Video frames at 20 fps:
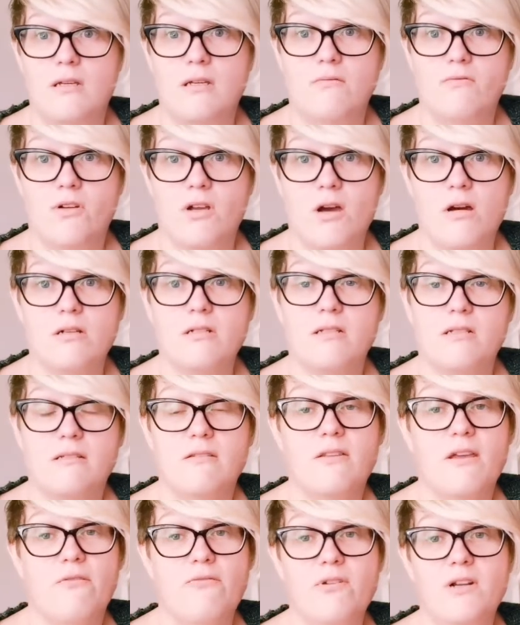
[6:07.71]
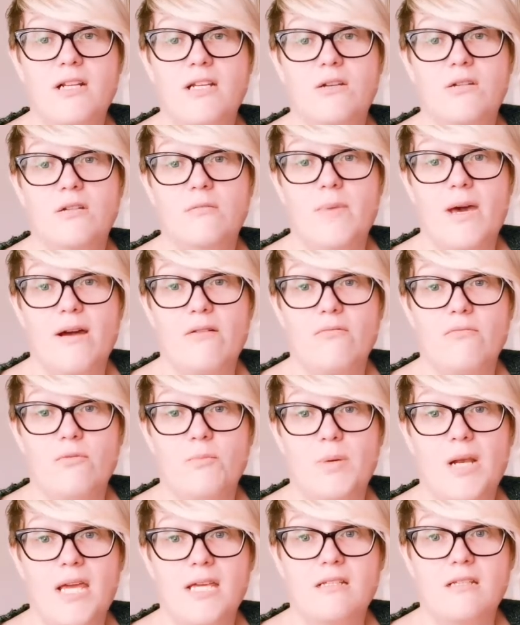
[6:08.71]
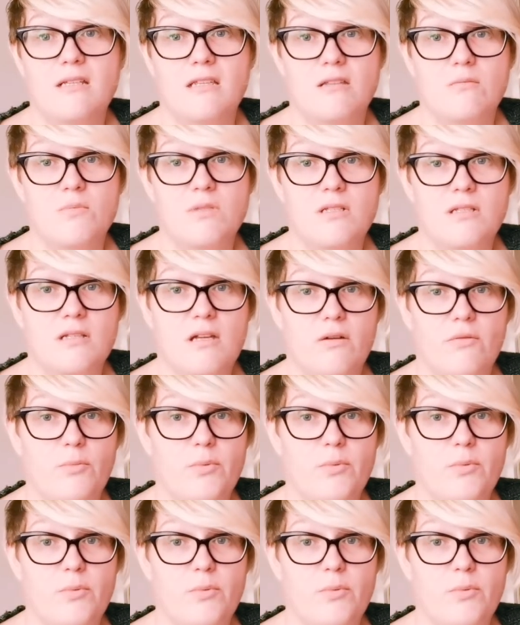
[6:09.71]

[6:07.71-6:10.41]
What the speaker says: regardless, and they're really good about replacing them and stuff,